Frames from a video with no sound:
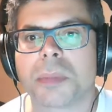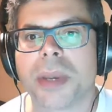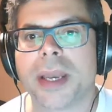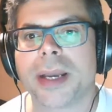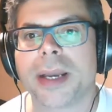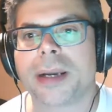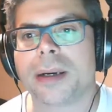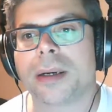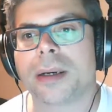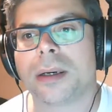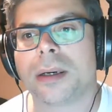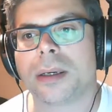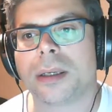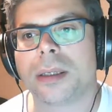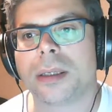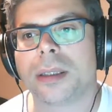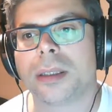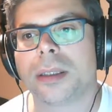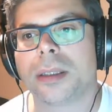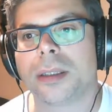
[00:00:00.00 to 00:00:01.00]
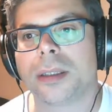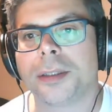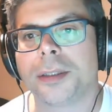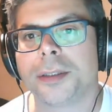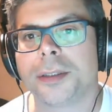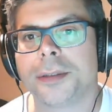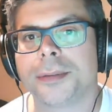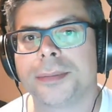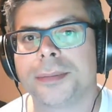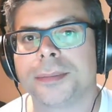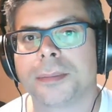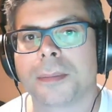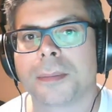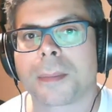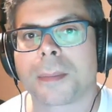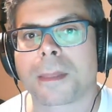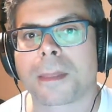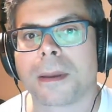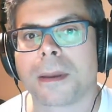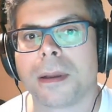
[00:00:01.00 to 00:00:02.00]
pick on
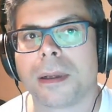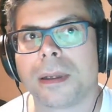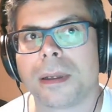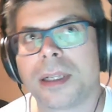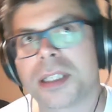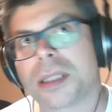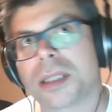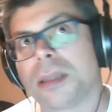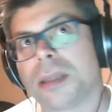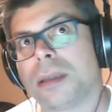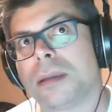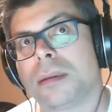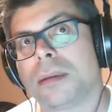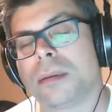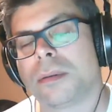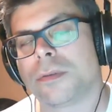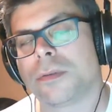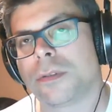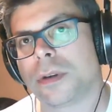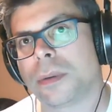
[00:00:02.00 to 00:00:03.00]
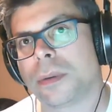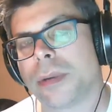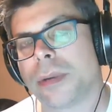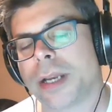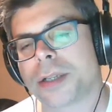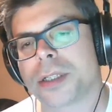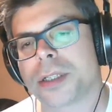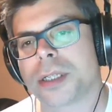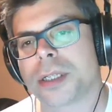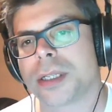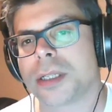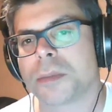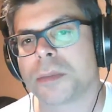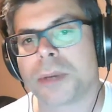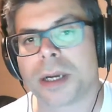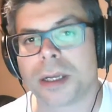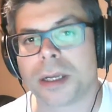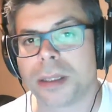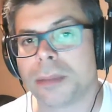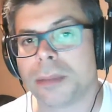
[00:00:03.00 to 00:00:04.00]
let for exercise, let's
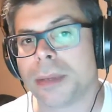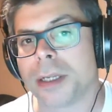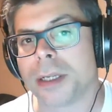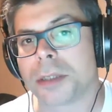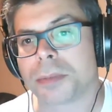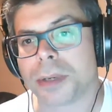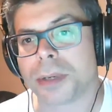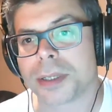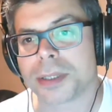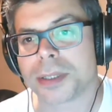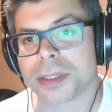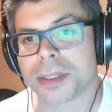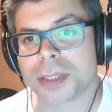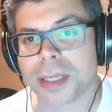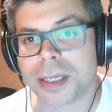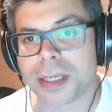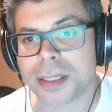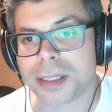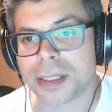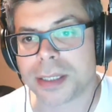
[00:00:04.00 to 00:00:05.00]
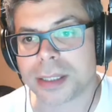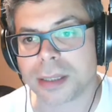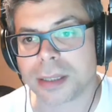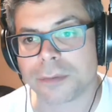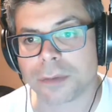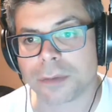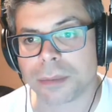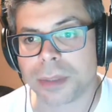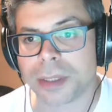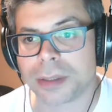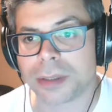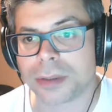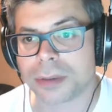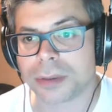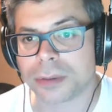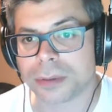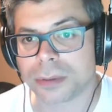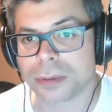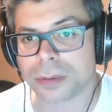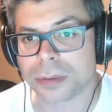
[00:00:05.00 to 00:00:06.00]
pick on the bench press. It's the easiest thing for me
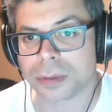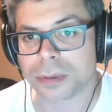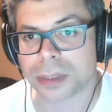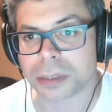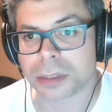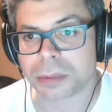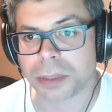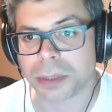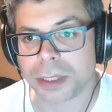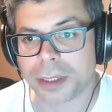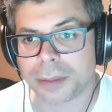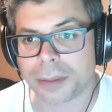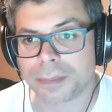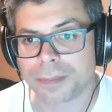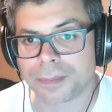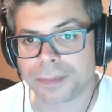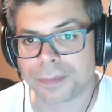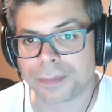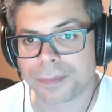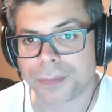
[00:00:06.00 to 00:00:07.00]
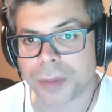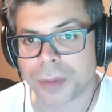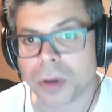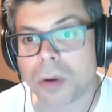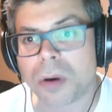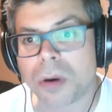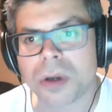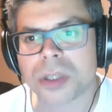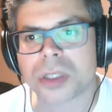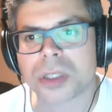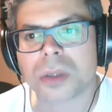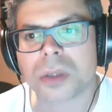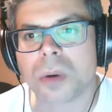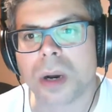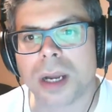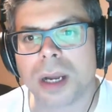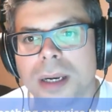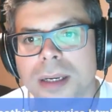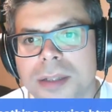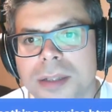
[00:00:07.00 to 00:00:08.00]
to explain. Or a
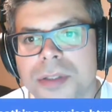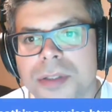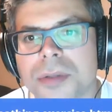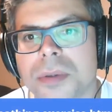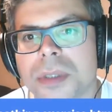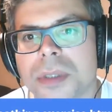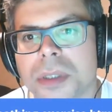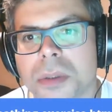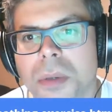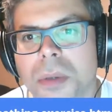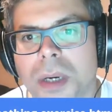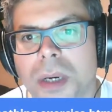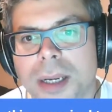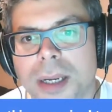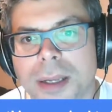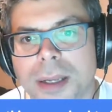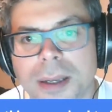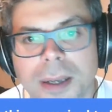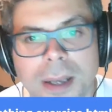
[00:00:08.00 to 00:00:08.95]
squat. Let's do a squat.